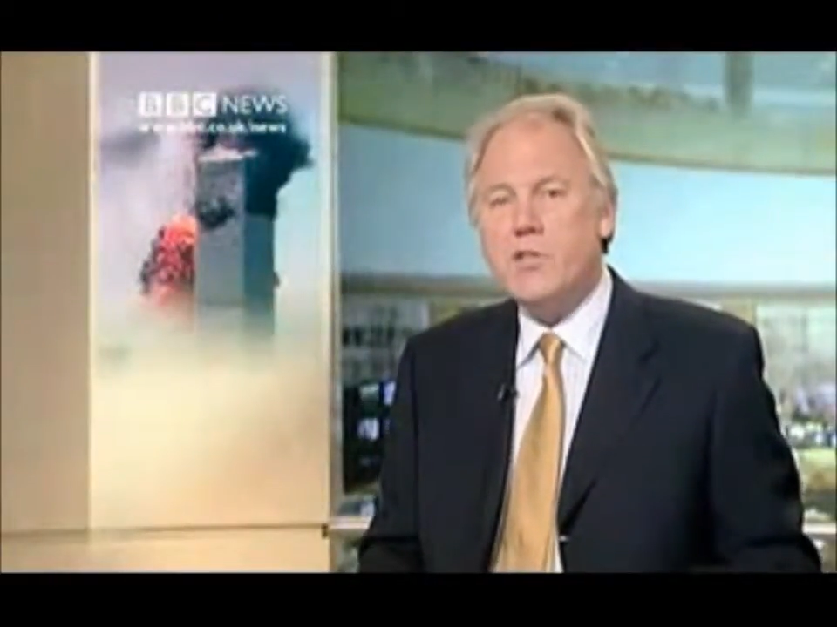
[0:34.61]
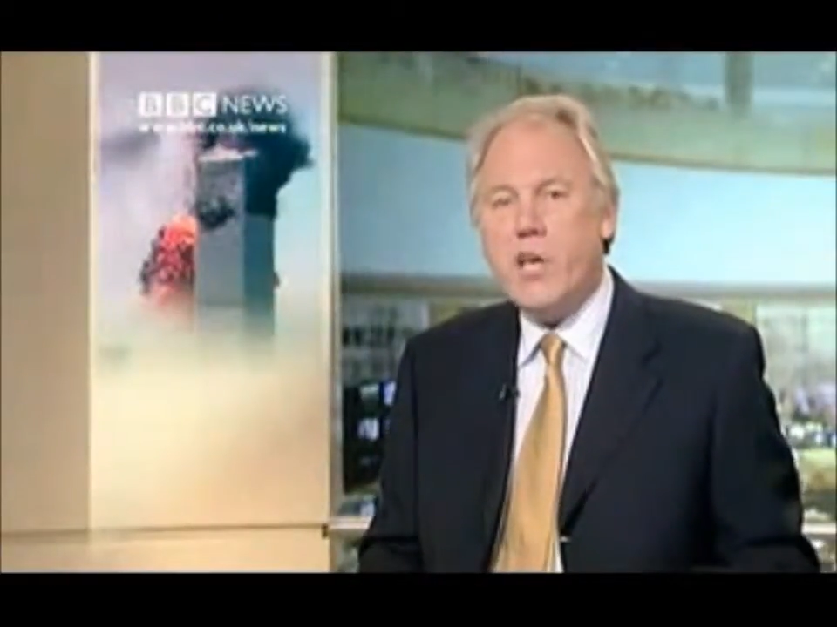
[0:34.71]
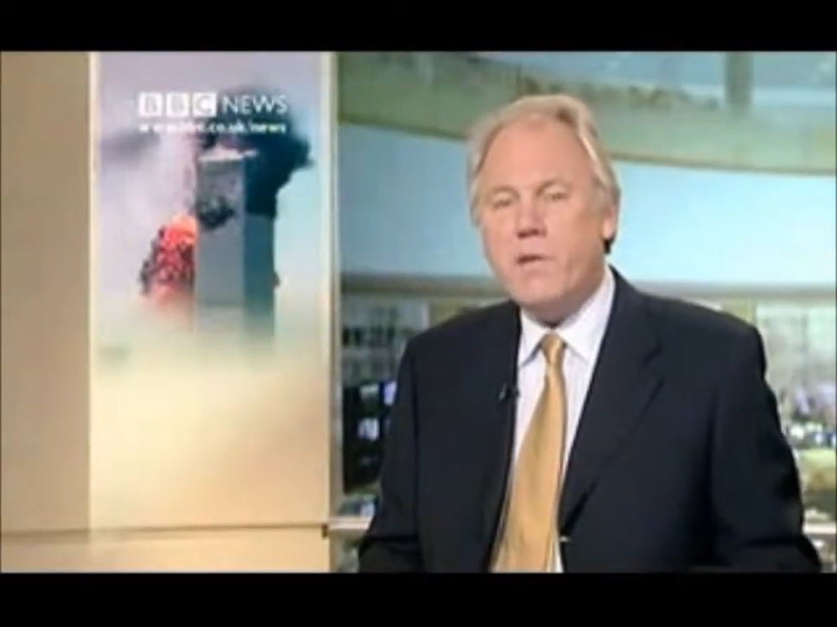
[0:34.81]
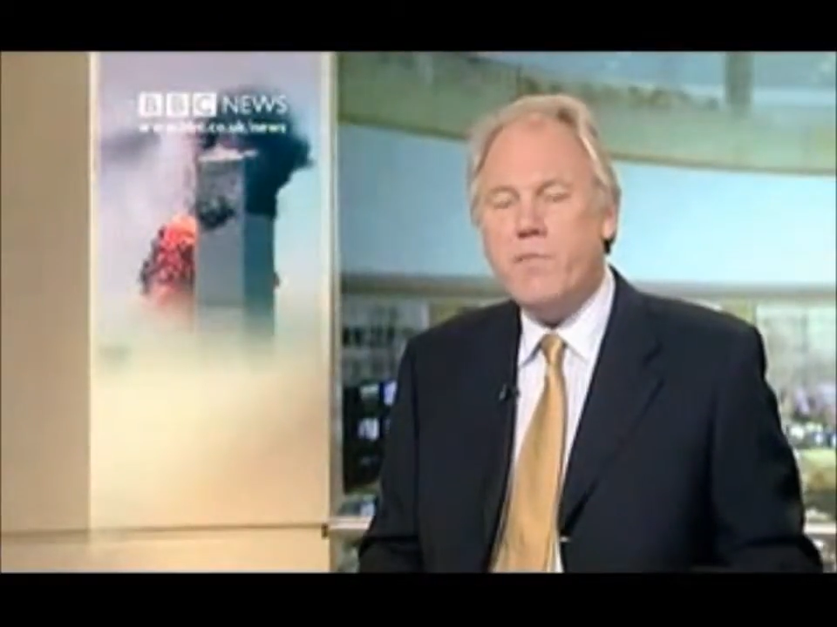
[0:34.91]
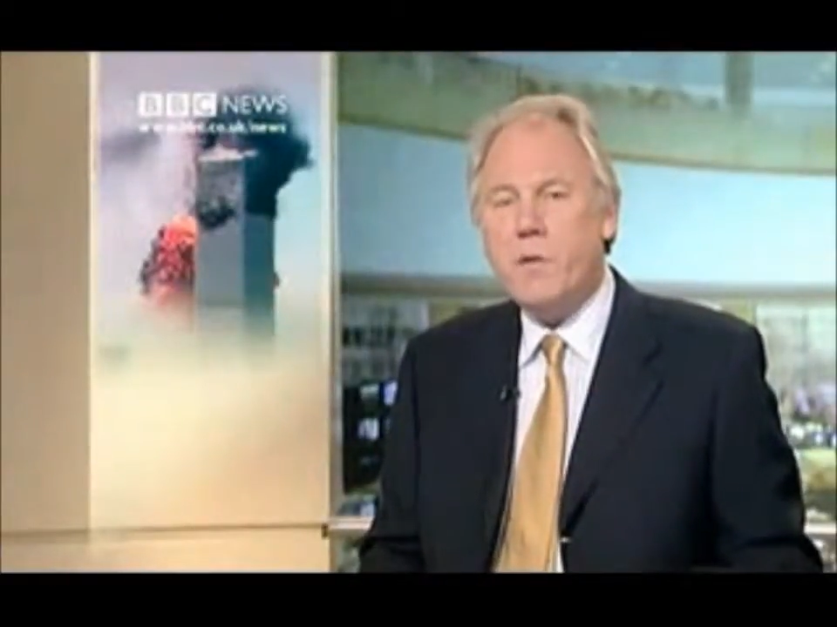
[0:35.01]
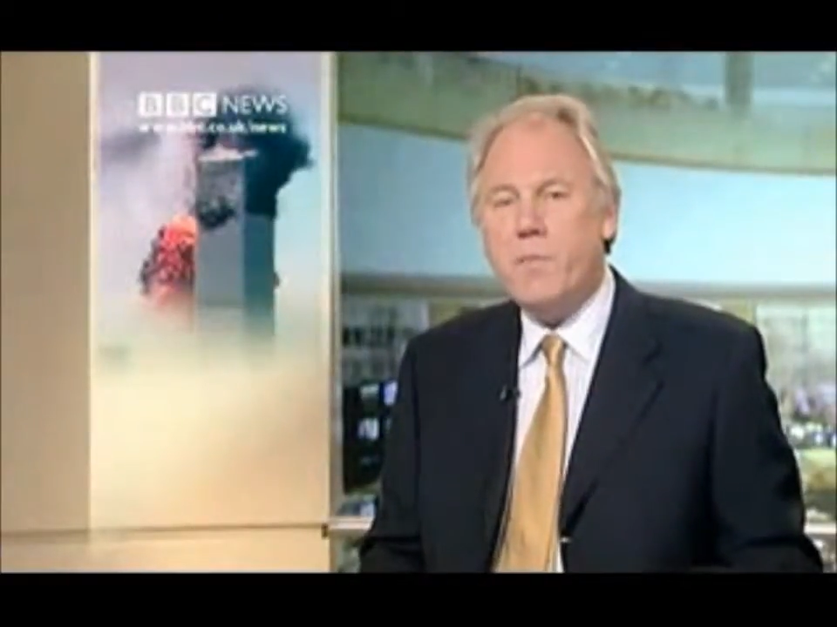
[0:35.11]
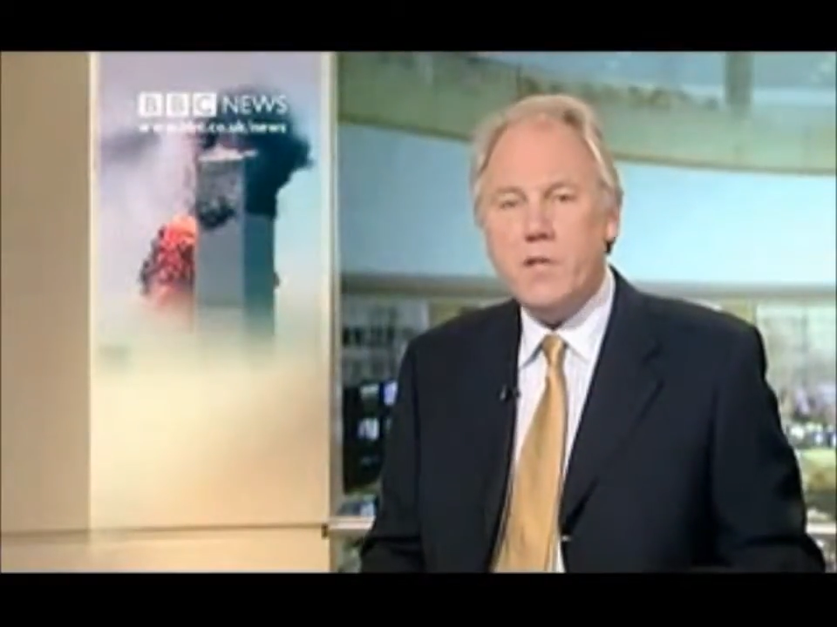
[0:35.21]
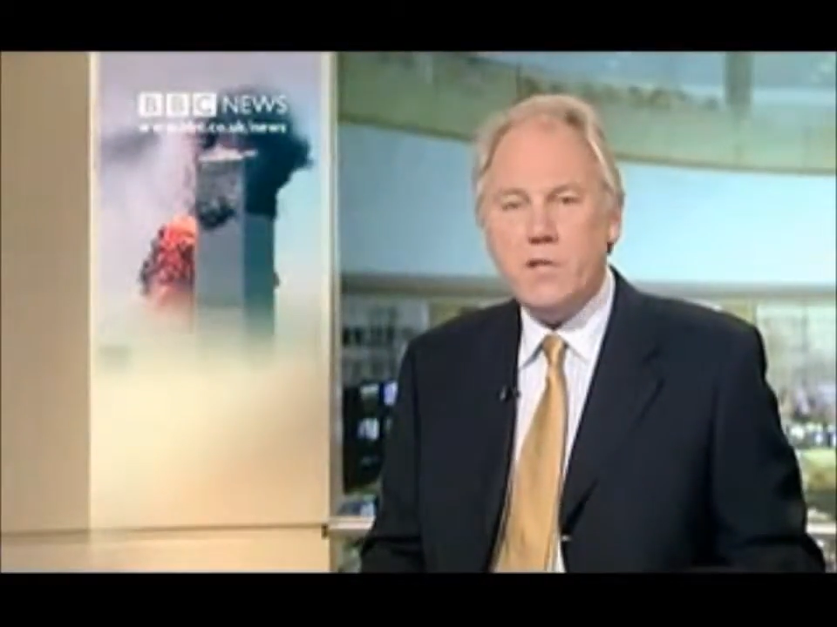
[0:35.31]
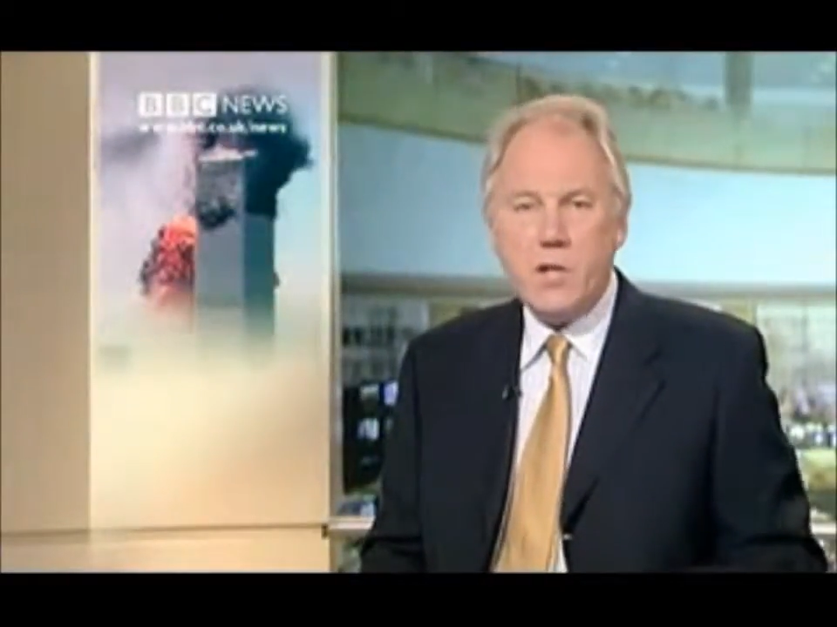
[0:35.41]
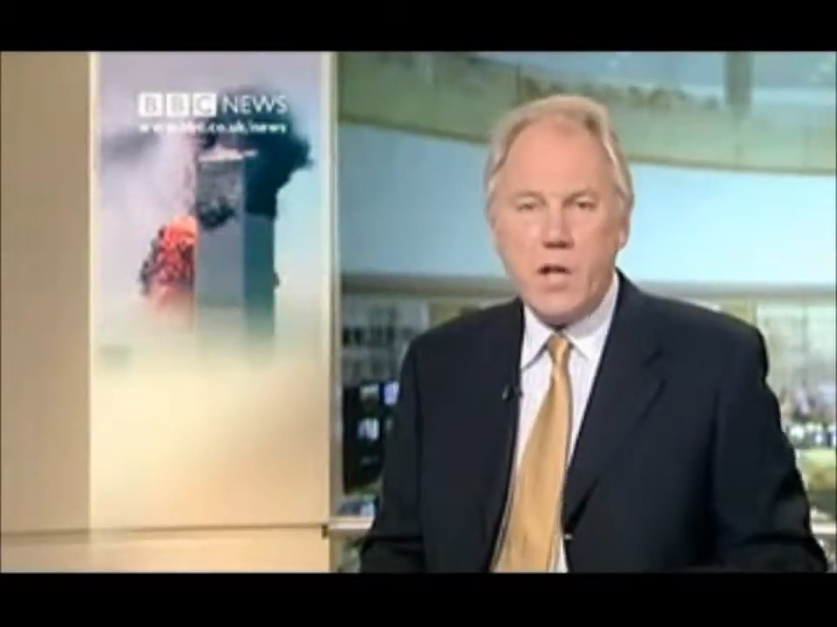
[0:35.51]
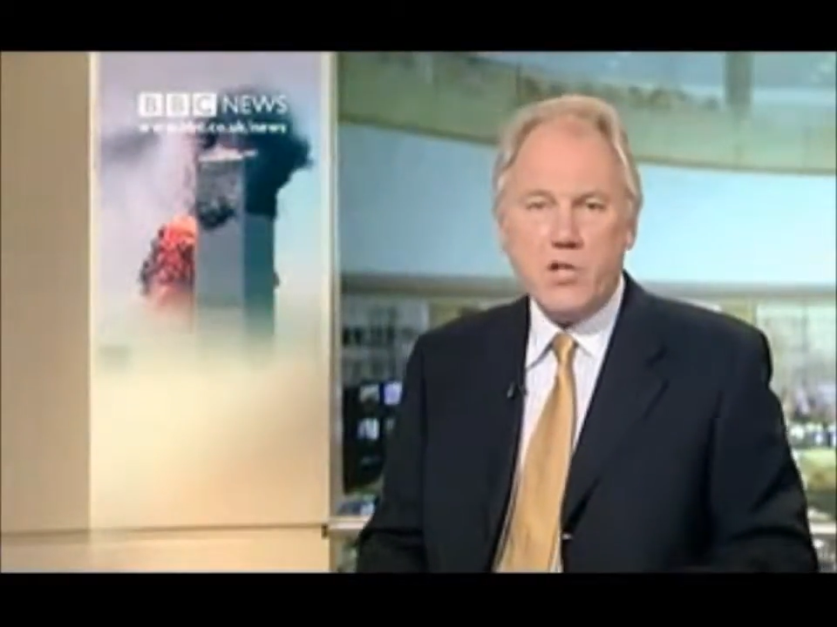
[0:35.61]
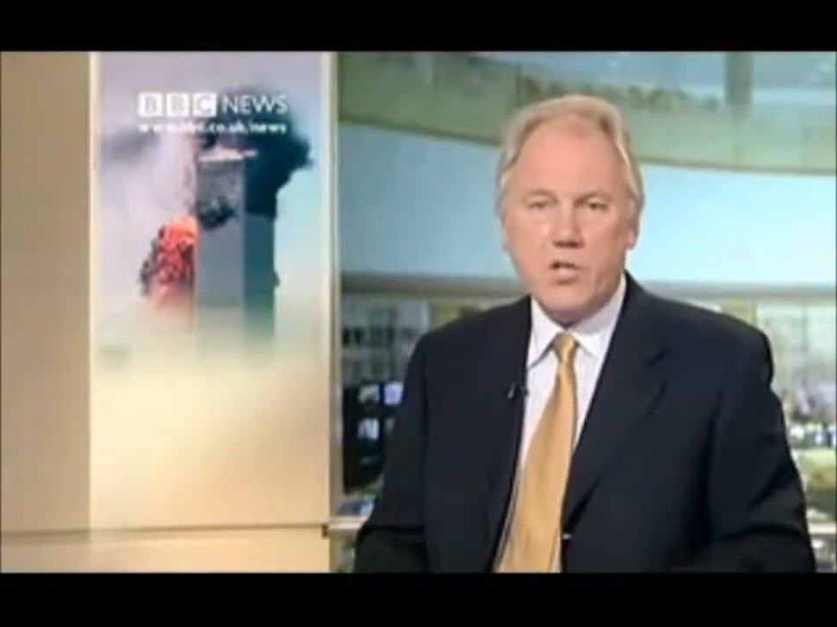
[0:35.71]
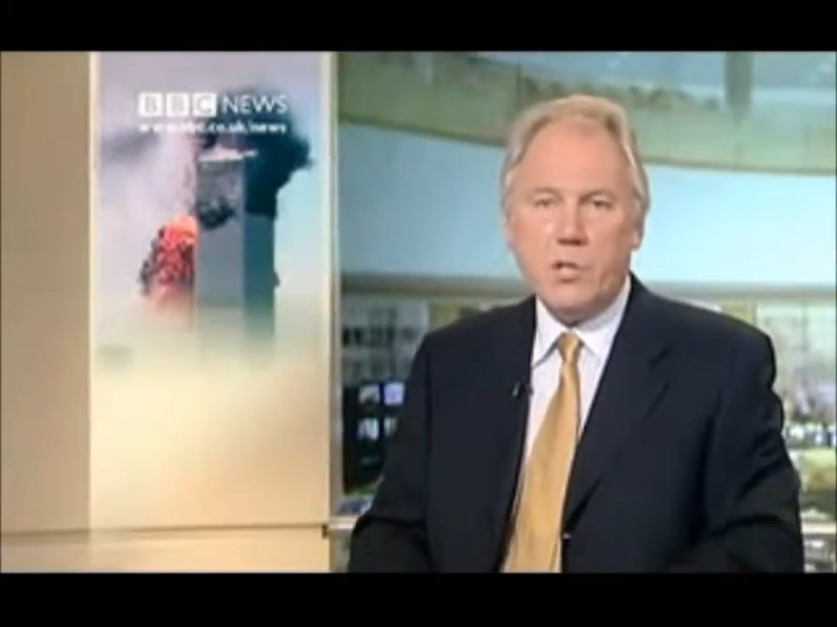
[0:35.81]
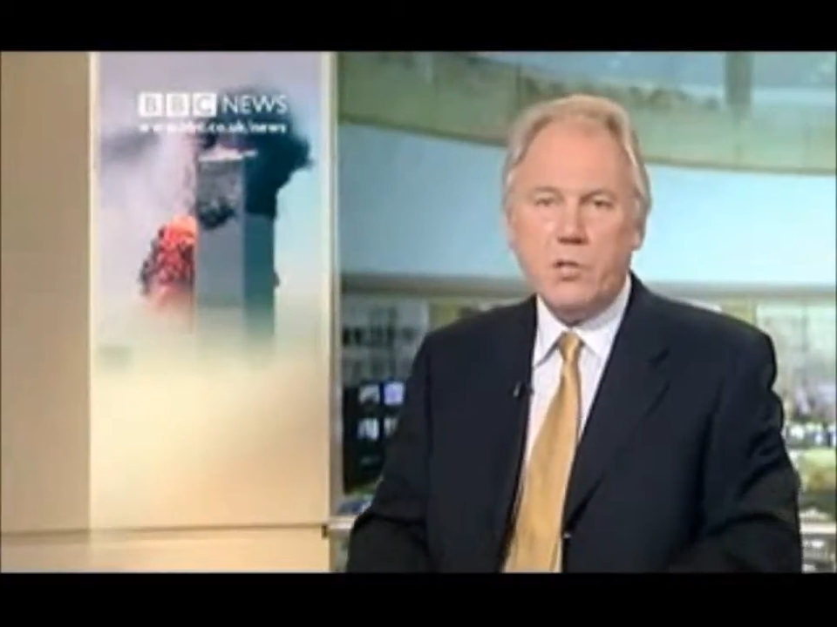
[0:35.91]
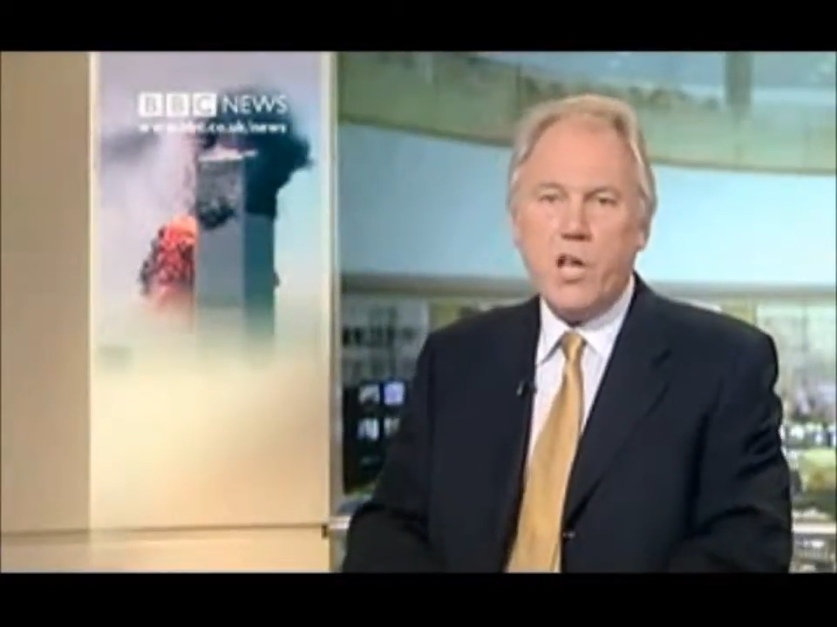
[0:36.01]
today from
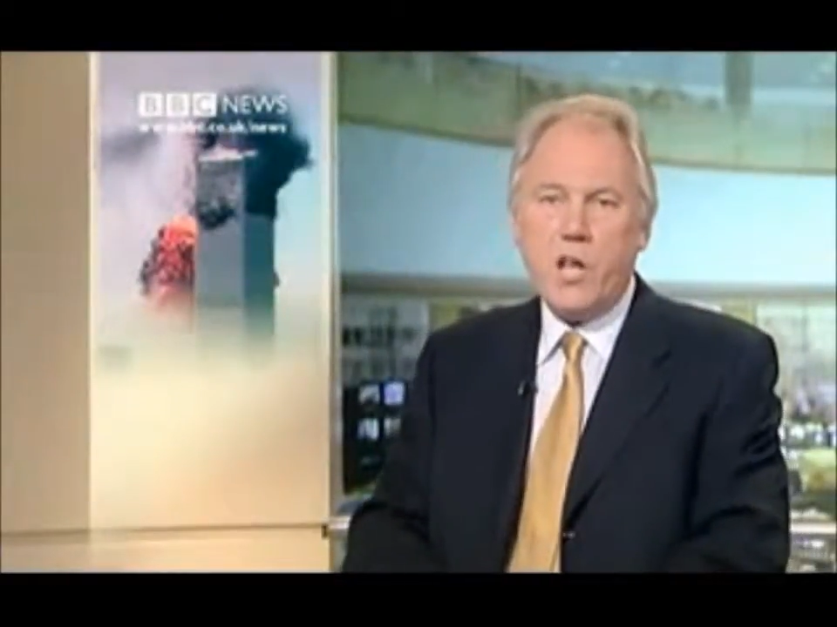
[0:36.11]
international